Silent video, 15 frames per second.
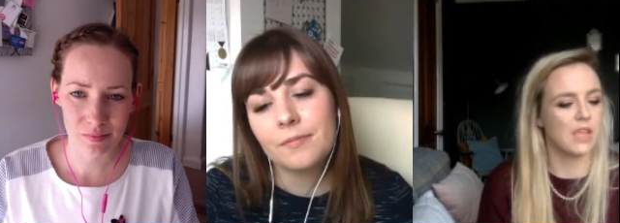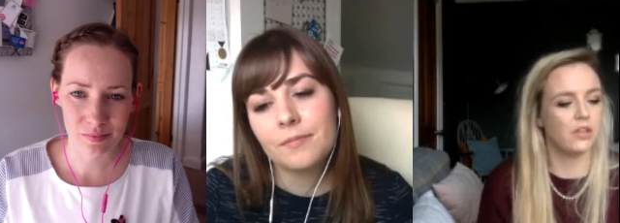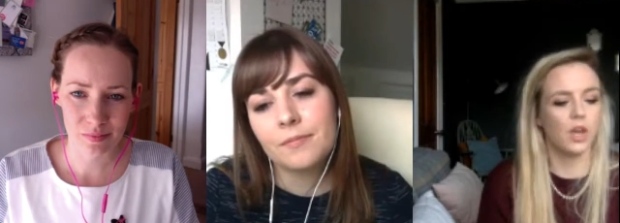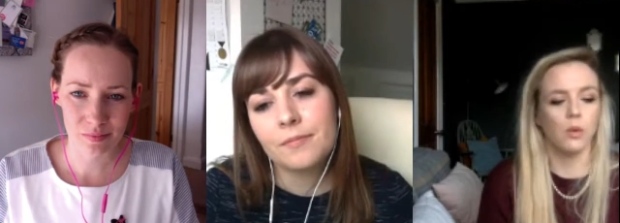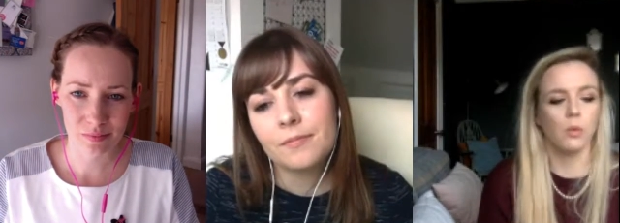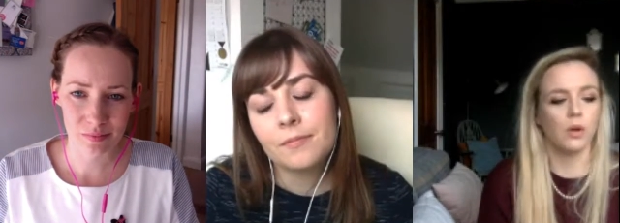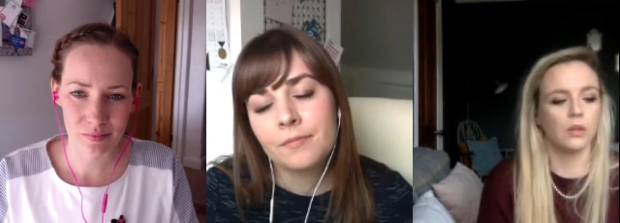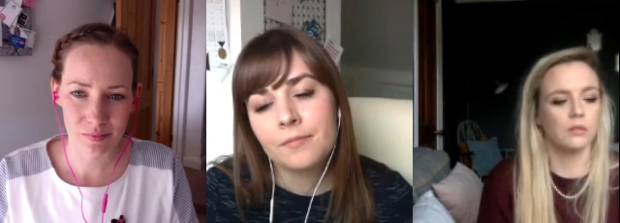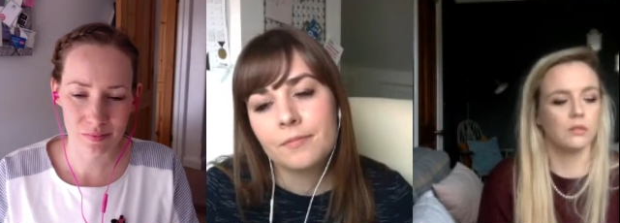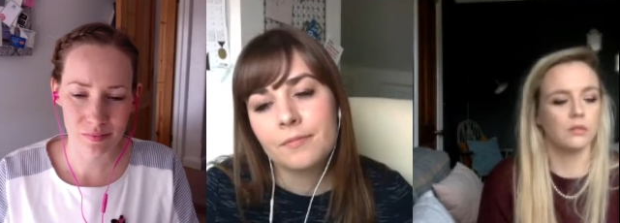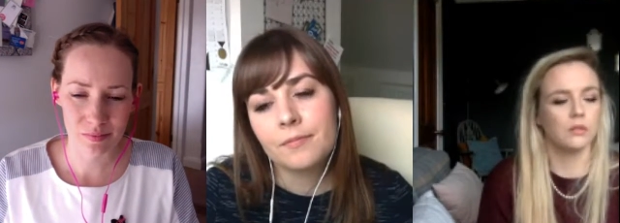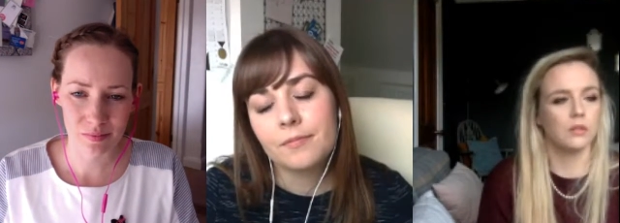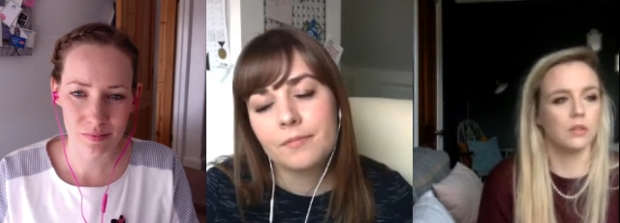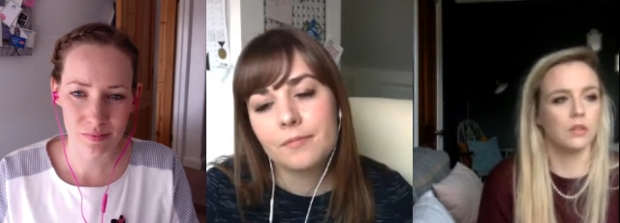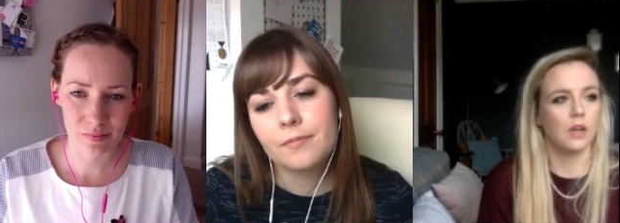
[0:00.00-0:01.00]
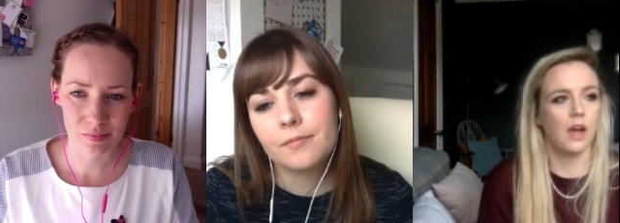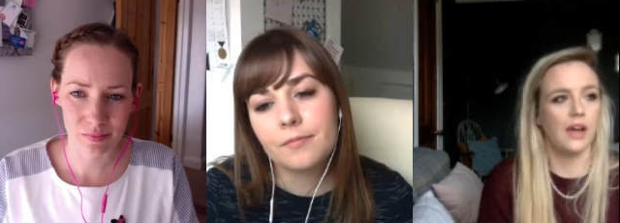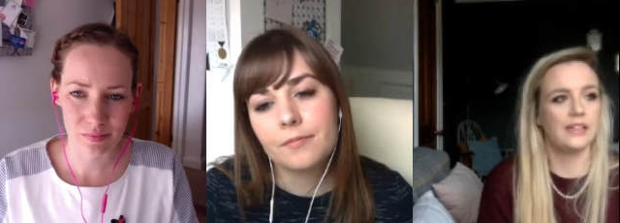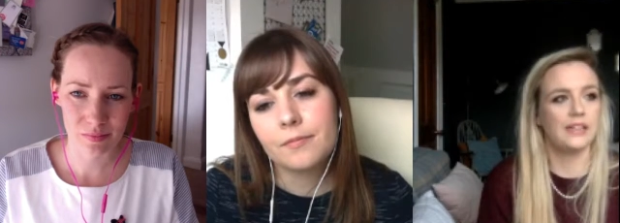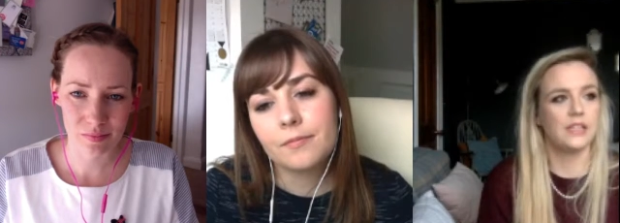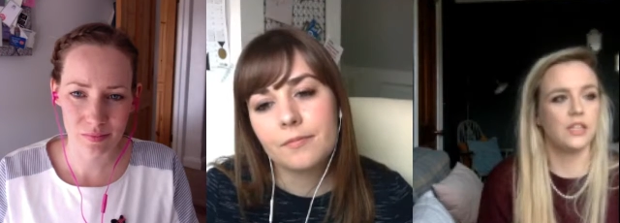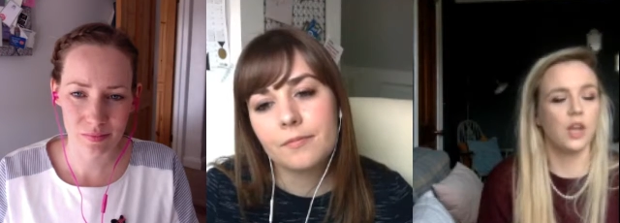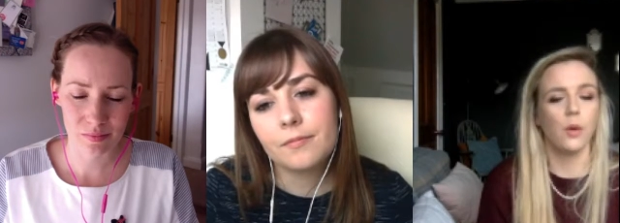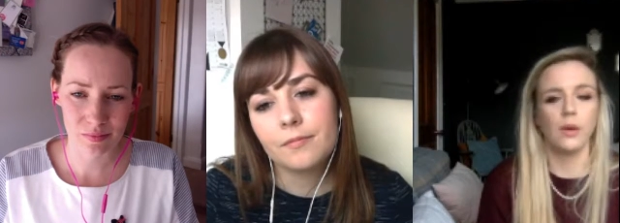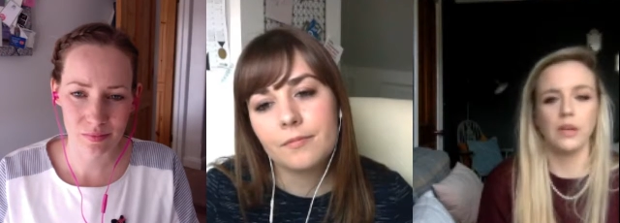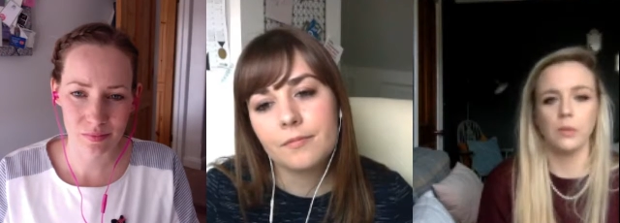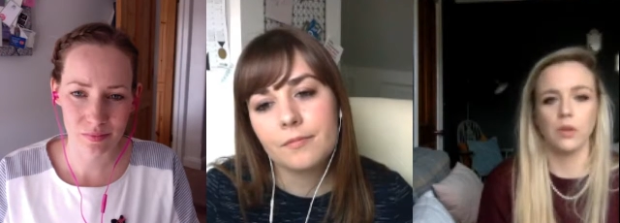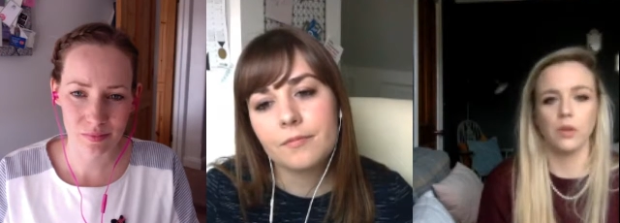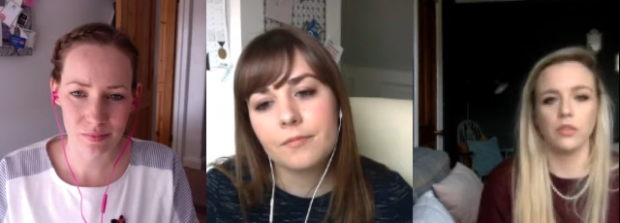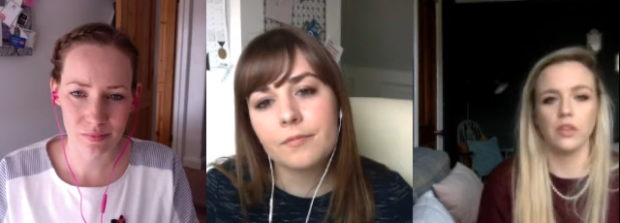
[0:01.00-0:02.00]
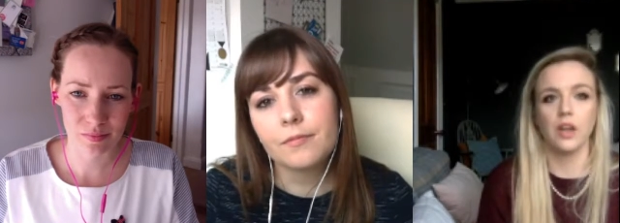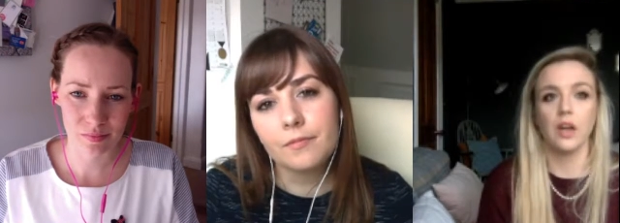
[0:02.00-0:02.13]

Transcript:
Speaker 1: no one, I didn't know anyone.